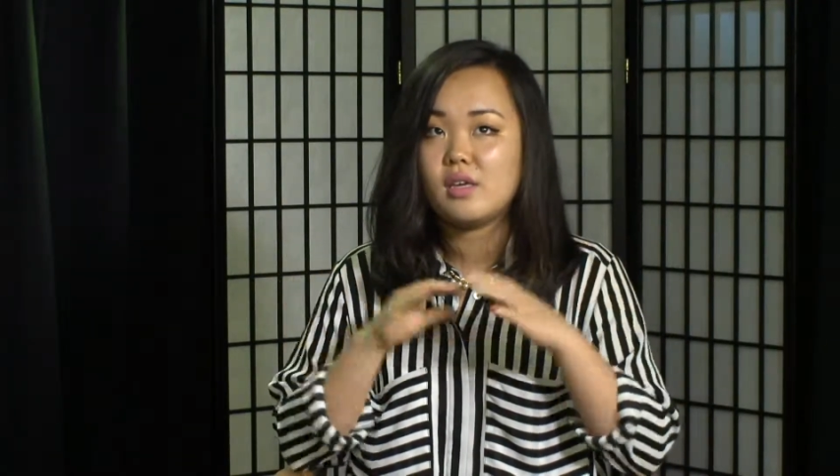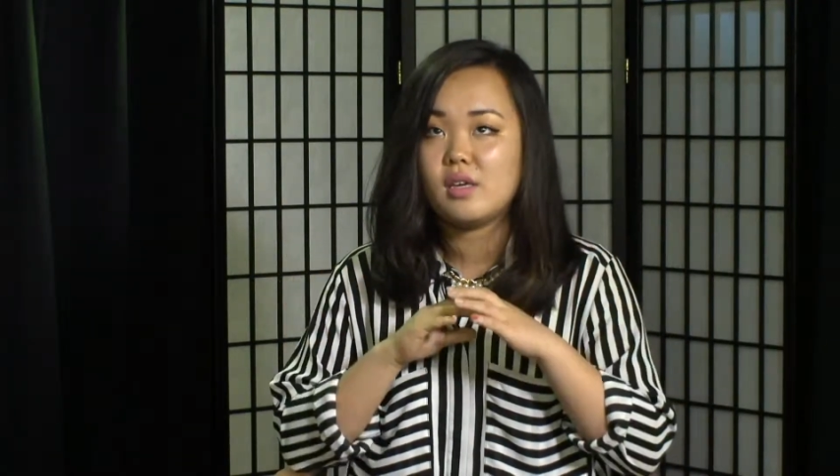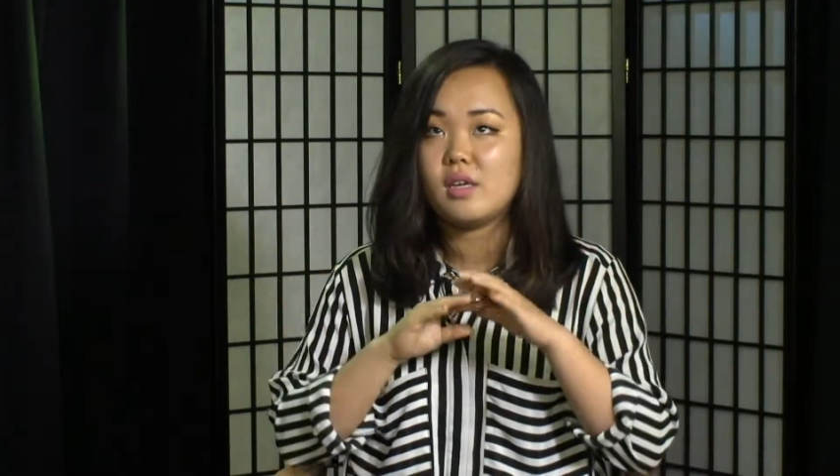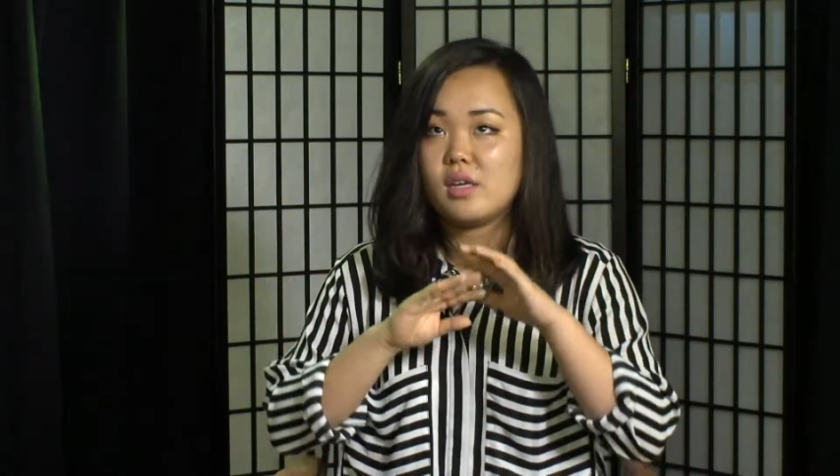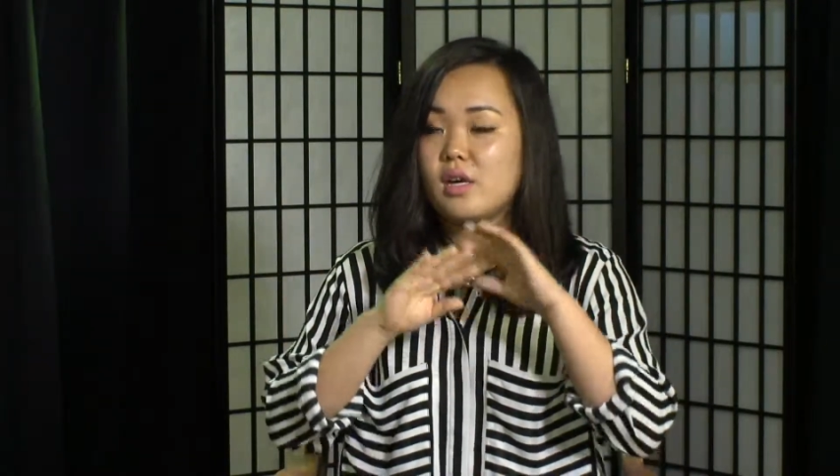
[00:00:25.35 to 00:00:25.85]

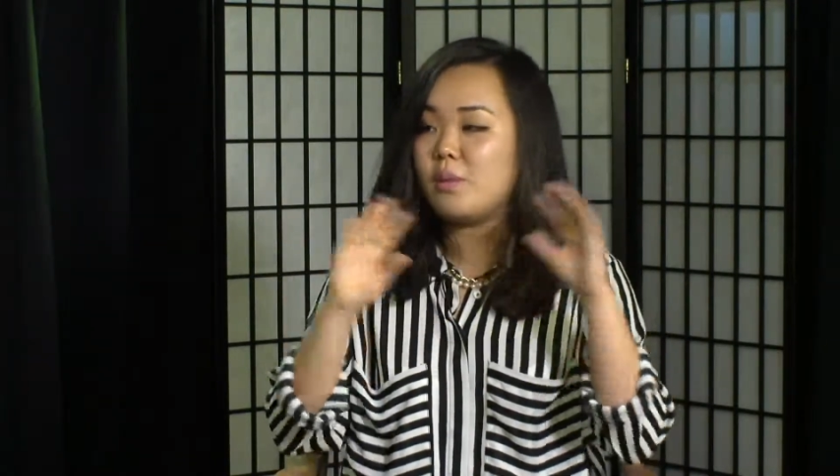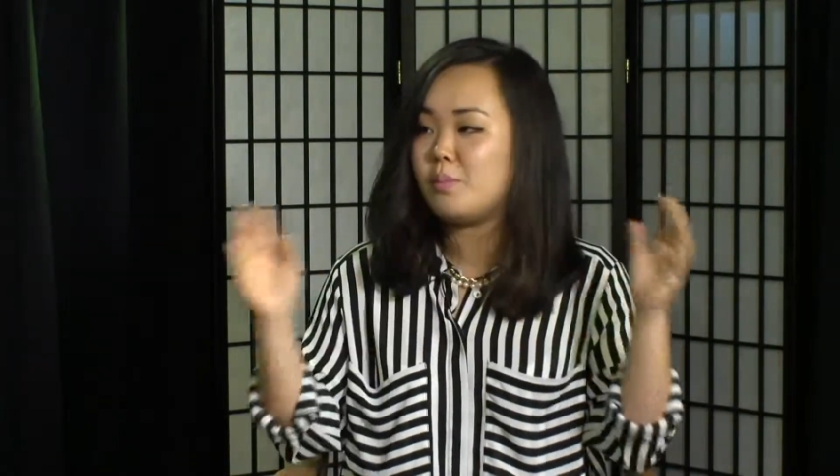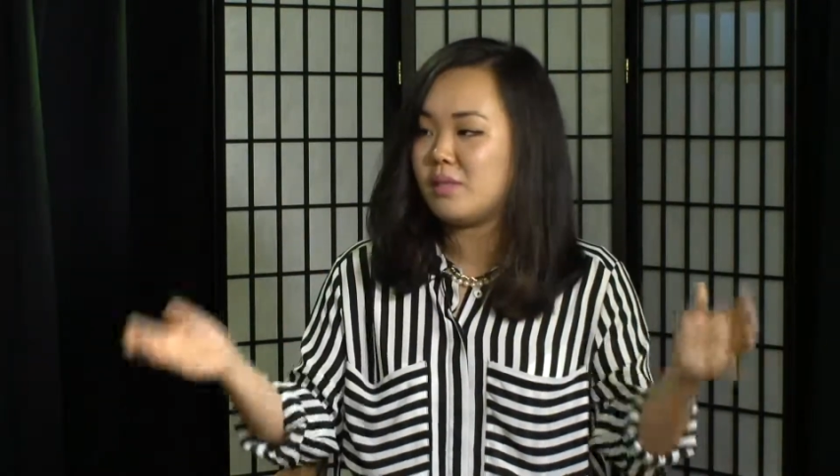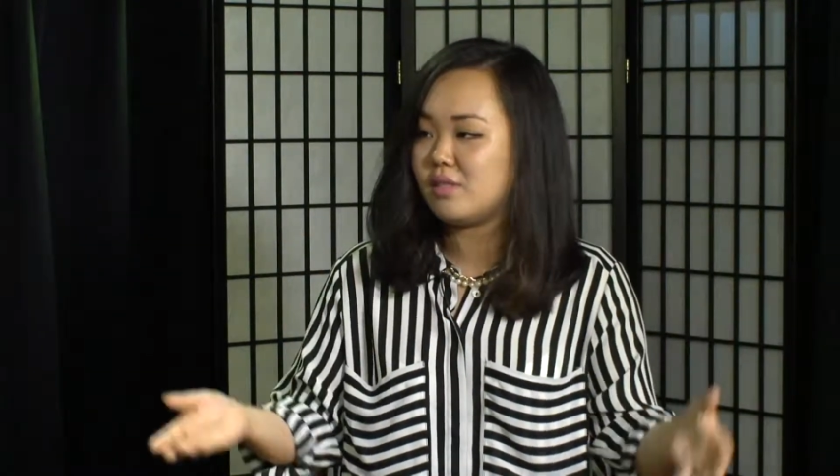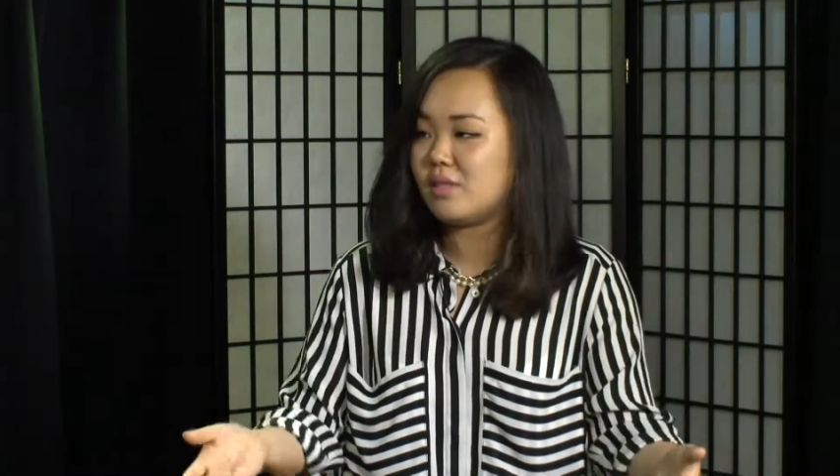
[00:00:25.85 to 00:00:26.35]
it
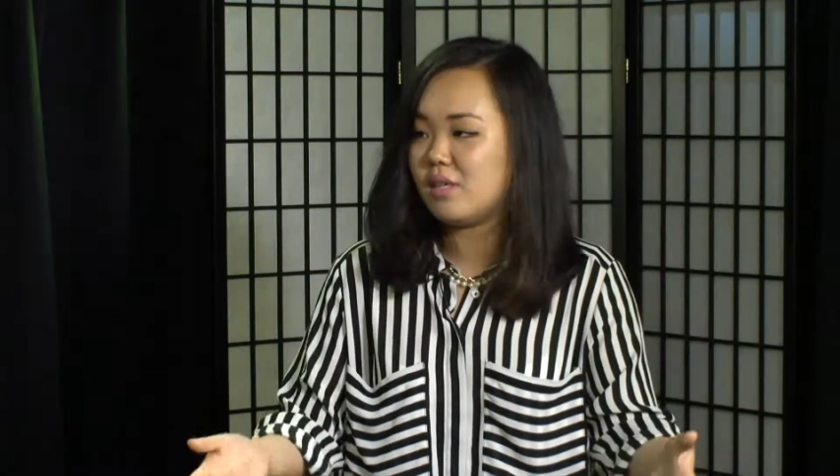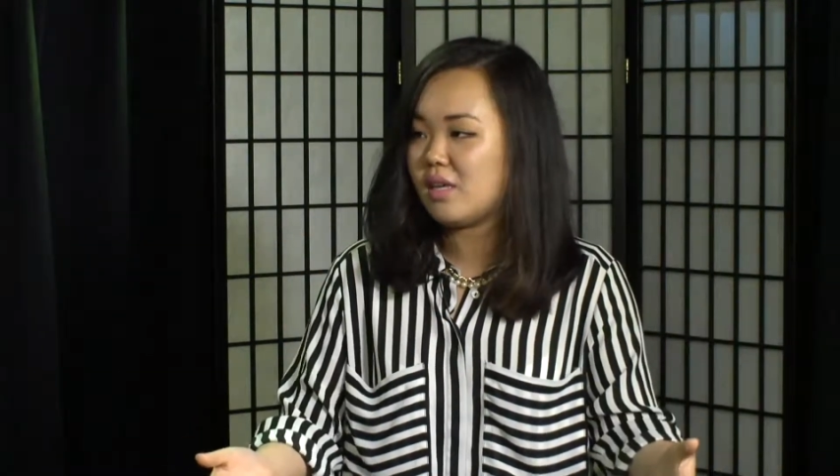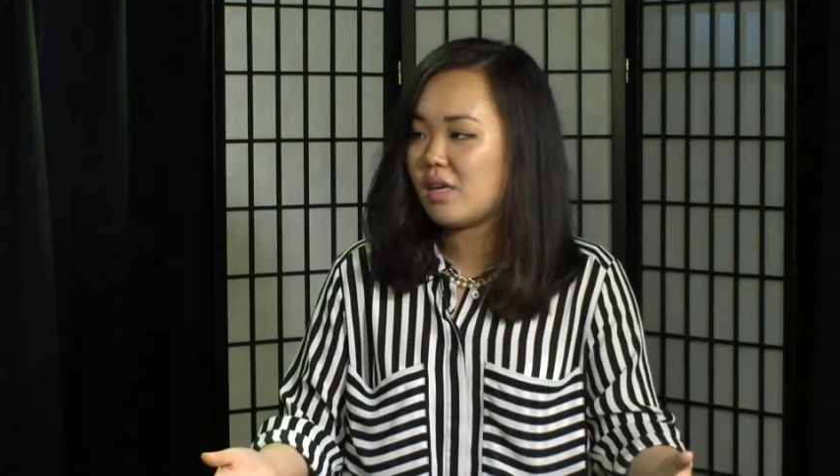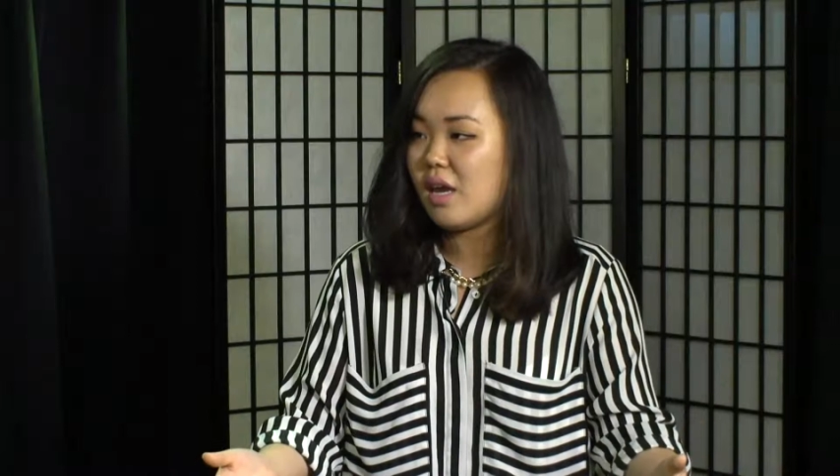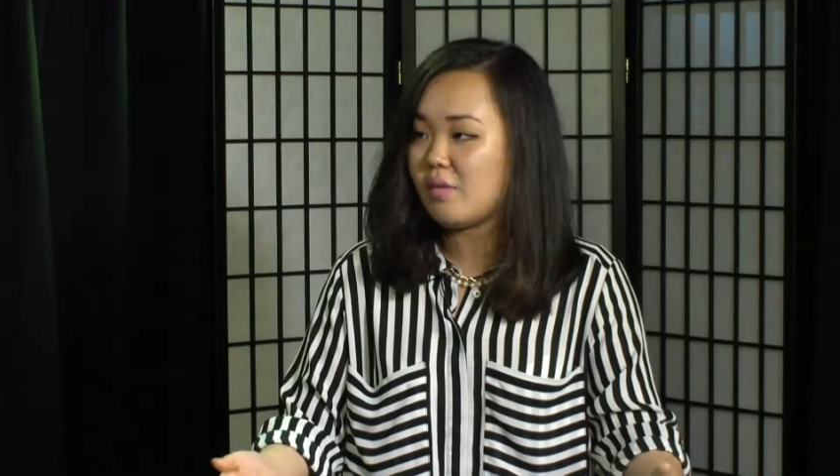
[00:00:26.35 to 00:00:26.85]
encompasses
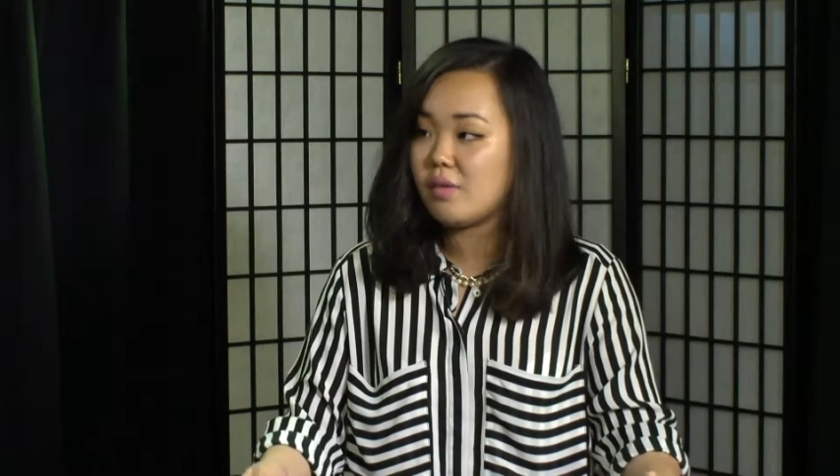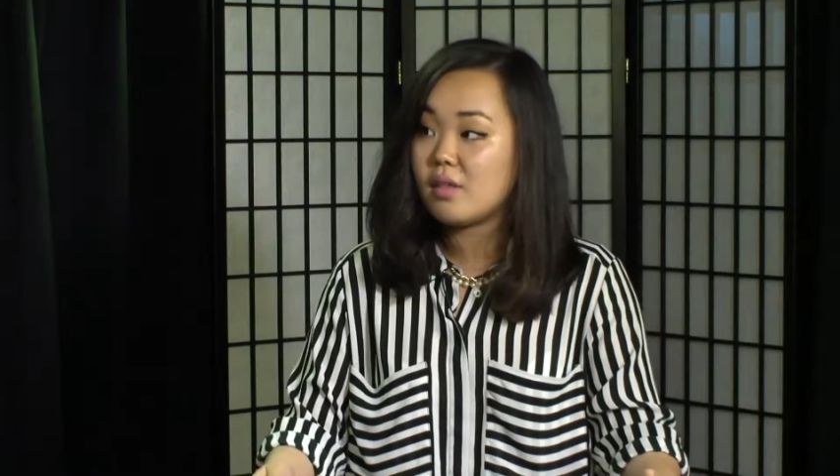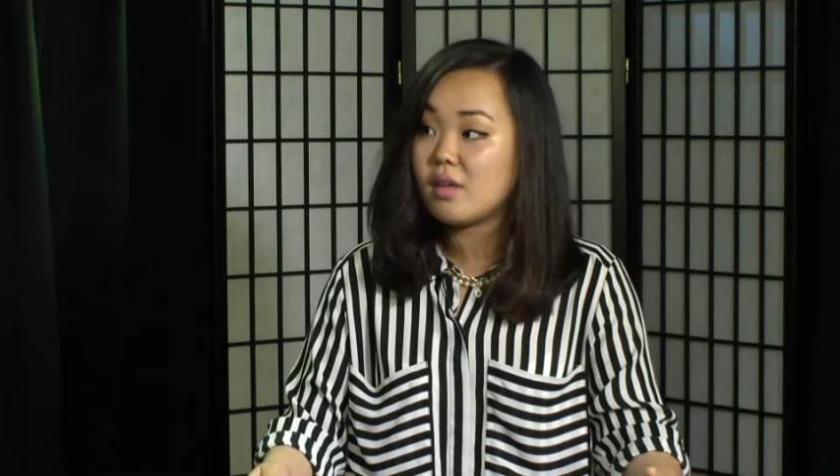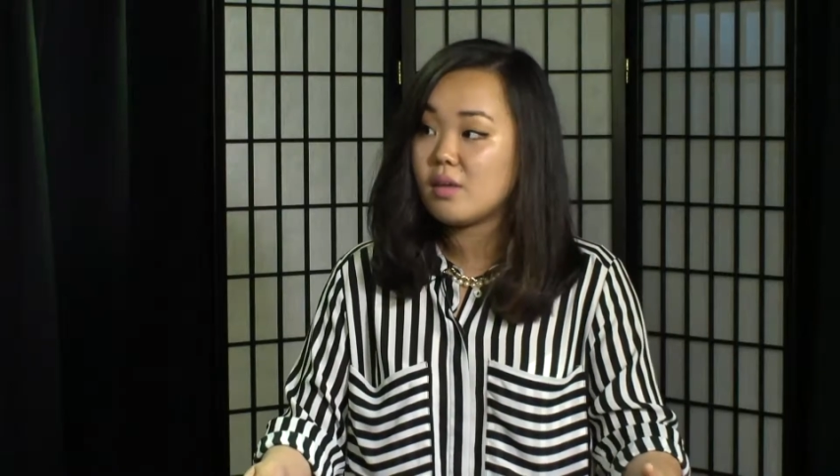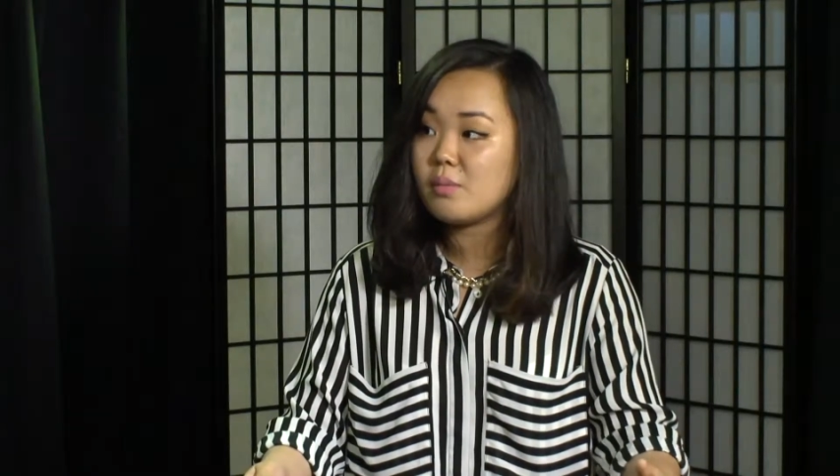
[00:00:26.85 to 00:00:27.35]
like
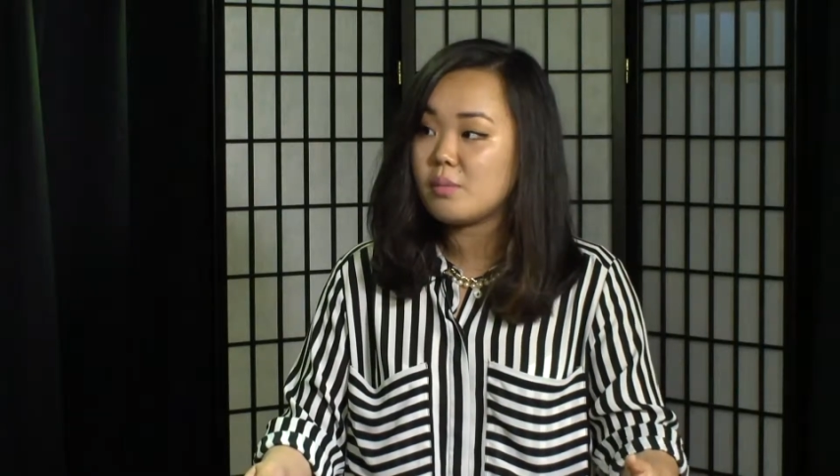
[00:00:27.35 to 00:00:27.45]
everything